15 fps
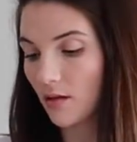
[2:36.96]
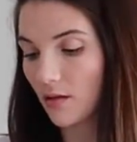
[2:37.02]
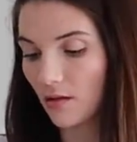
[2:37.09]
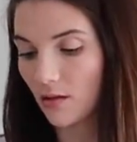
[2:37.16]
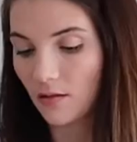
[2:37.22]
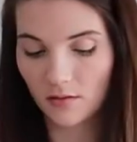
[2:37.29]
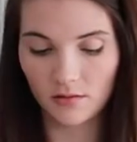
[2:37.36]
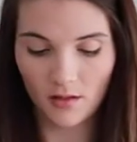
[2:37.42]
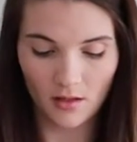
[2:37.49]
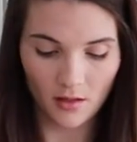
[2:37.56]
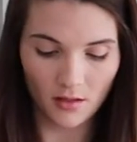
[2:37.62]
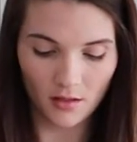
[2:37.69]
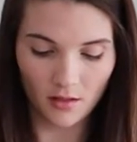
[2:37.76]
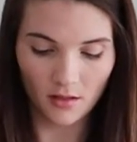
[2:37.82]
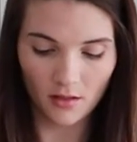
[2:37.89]
Like a
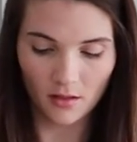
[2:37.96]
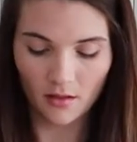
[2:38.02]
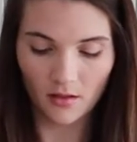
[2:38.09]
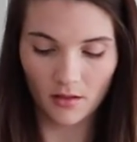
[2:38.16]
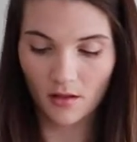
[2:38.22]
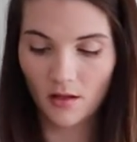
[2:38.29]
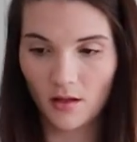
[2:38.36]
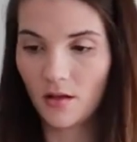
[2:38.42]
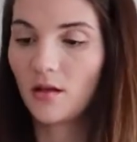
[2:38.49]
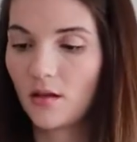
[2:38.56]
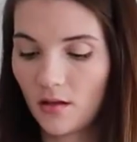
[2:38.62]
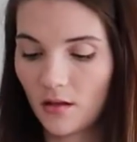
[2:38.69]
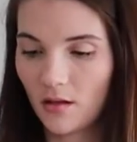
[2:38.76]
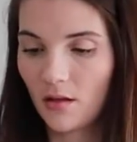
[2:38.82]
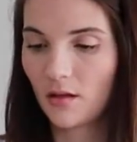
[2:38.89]
theme in a
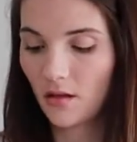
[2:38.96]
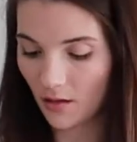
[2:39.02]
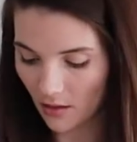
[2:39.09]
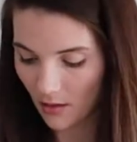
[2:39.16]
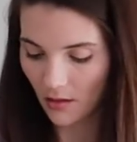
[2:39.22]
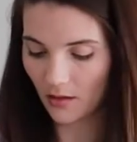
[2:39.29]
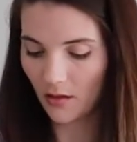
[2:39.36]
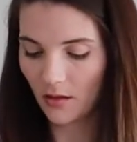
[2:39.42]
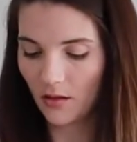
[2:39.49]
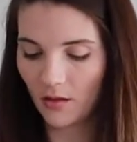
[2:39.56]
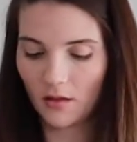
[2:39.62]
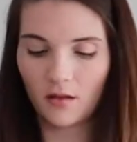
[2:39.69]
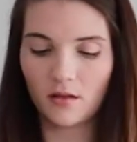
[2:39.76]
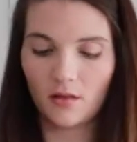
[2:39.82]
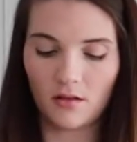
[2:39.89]
song, clever
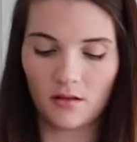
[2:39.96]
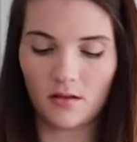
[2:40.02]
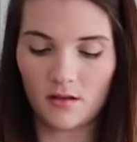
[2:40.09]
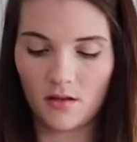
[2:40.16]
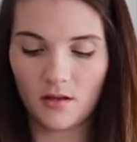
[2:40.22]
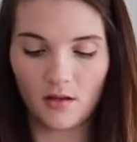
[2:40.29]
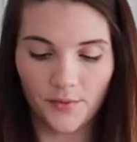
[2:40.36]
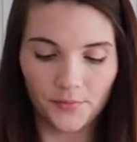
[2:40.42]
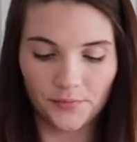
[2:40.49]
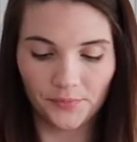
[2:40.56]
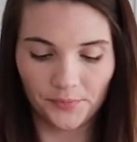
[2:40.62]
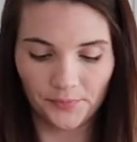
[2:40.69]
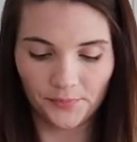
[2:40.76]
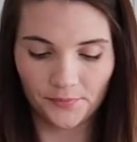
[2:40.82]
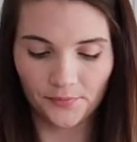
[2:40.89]

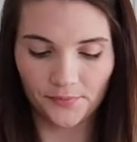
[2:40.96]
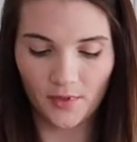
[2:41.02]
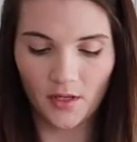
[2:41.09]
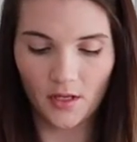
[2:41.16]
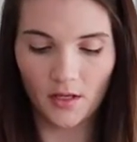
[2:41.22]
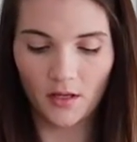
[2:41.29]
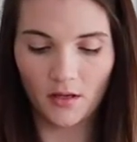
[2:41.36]
Feeling